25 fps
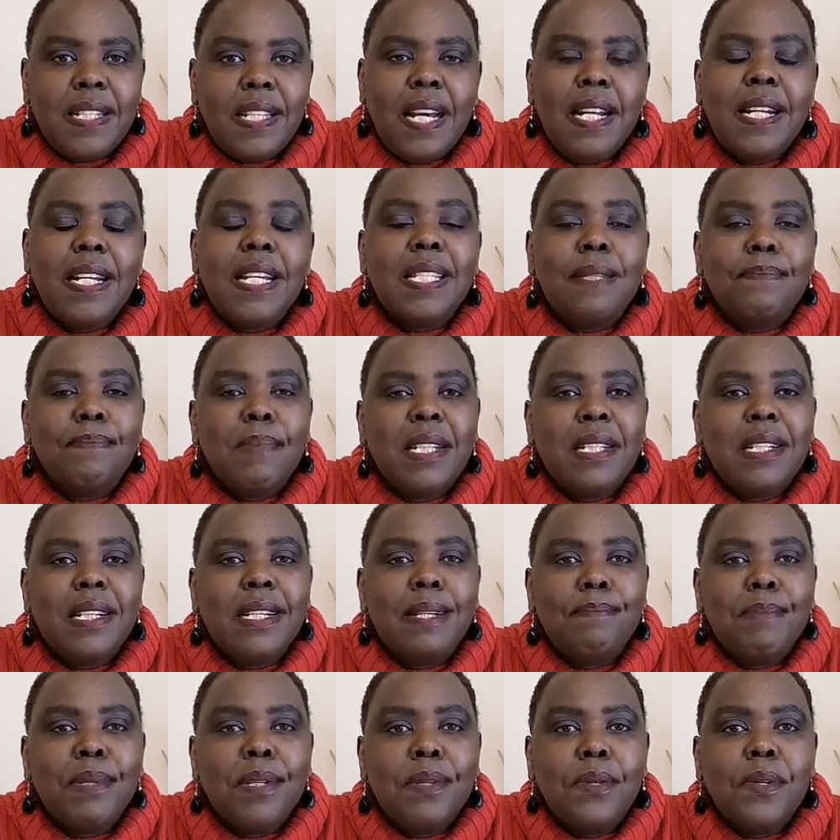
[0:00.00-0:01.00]
And
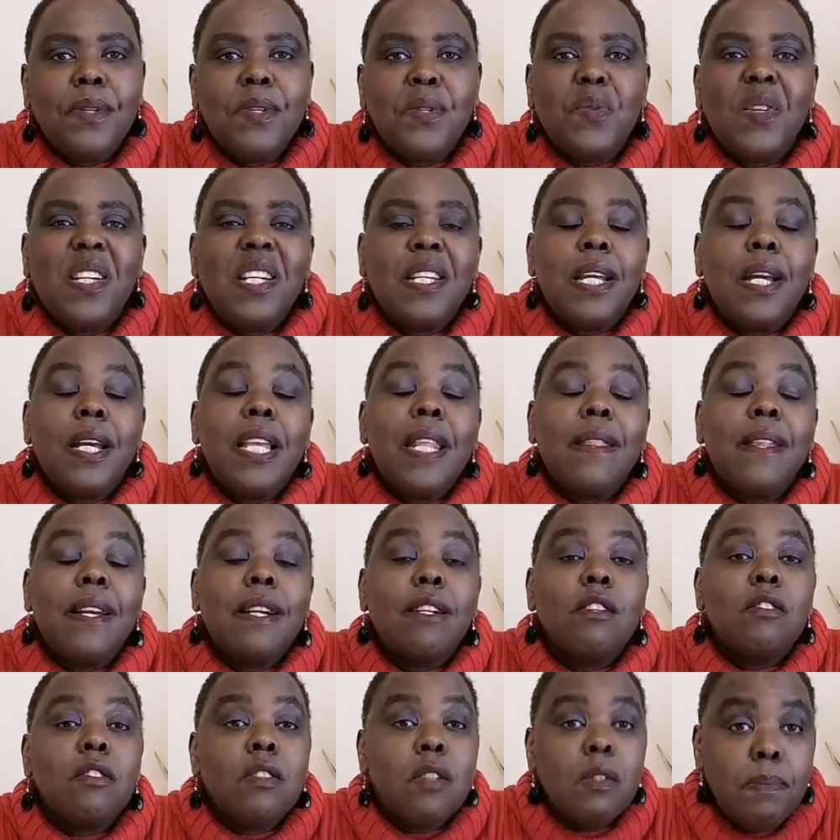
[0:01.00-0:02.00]
especially because when you're in the
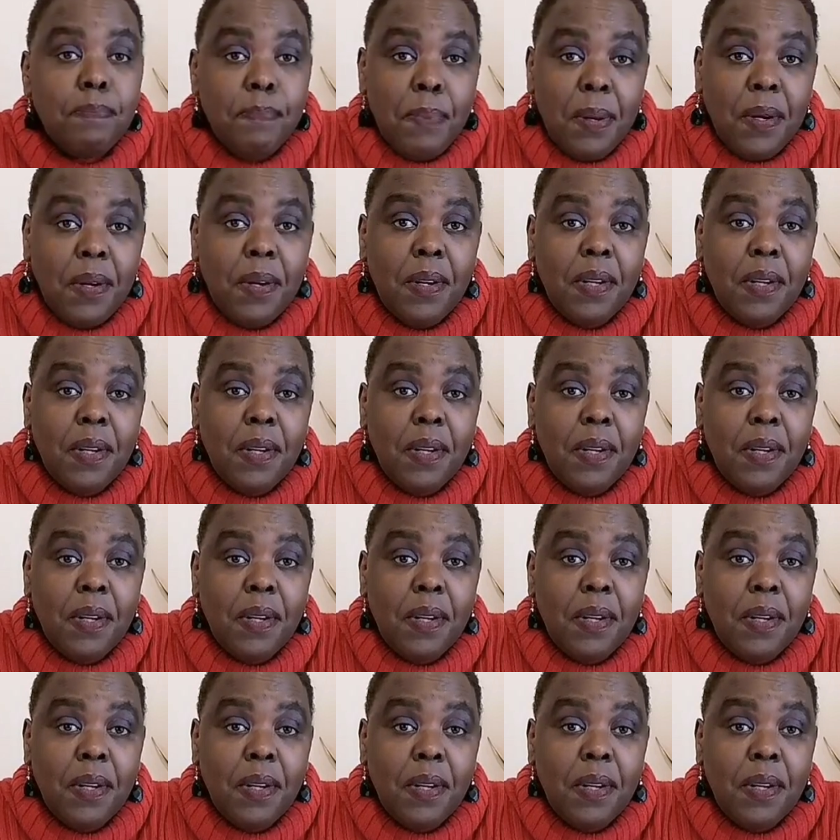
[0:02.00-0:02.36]
group,